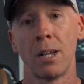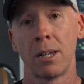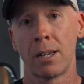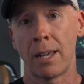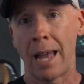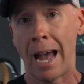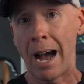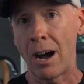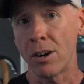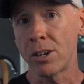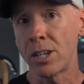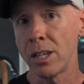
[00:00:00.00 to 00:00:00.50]

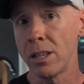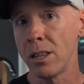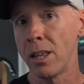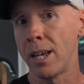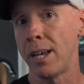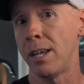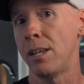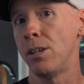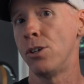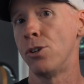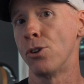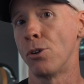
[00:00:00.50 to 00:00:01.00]

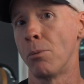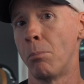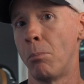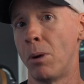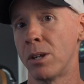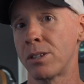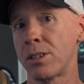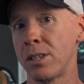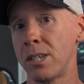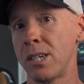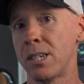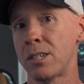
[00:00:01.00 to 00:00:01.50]
Calculate your
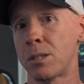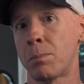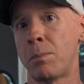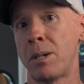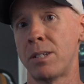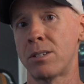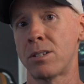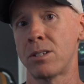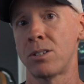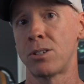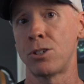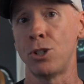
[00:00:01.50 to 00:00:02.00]
monthly
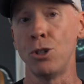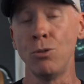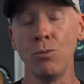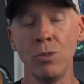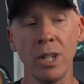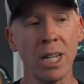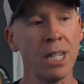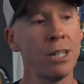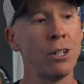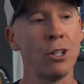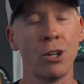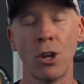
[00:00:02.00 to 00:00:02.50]
expenses. You
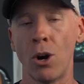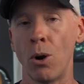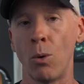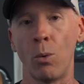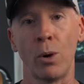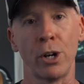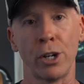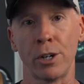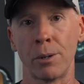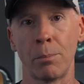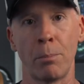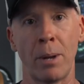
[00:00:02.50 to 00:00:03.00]
need to know
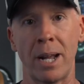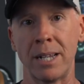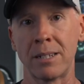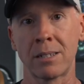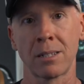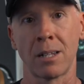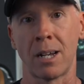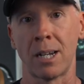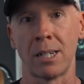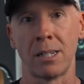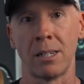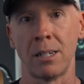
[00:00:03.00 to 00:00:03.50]
what your
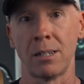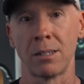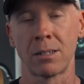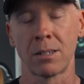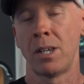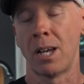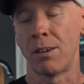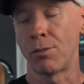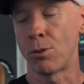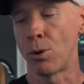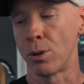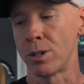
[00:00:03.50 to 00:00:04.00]
baseline is.
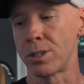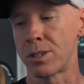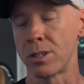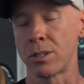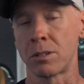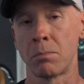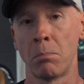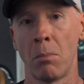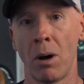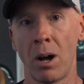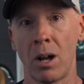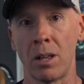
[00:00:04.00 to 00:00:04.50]
Now, of course,
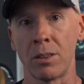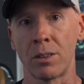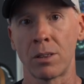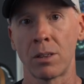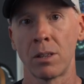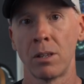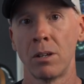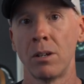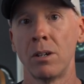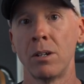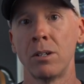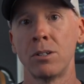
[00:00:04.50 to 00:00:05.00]
this month,
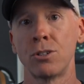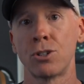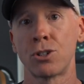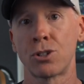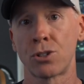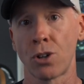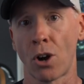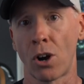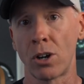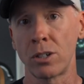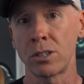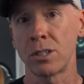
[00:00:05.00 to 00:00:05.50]

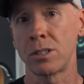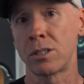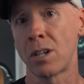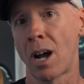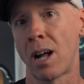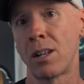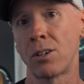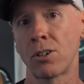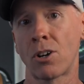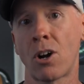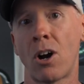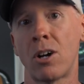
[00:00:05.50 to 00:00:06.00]
start
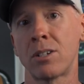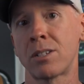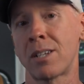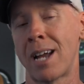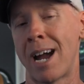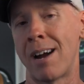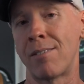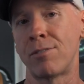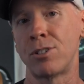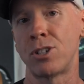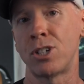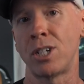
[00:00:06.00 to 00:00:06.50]
dollar cost
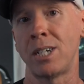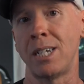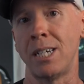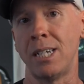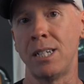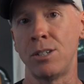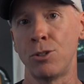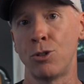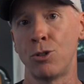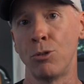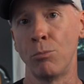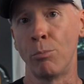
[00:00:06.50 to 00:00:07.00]
averaging
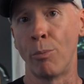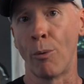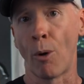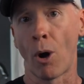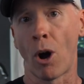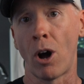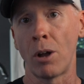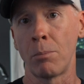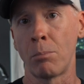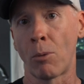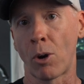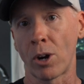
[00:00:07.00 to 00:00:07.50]
into
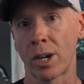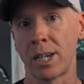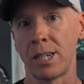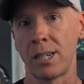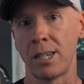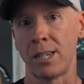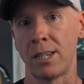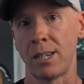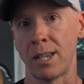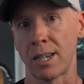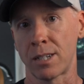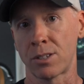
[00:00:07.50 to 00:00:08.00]
broad market
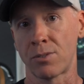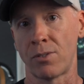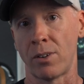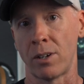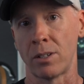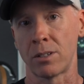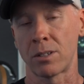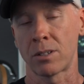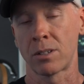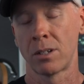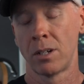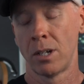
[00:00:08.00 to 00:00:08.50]
index
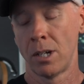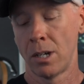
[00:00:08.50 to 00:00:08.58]
funds.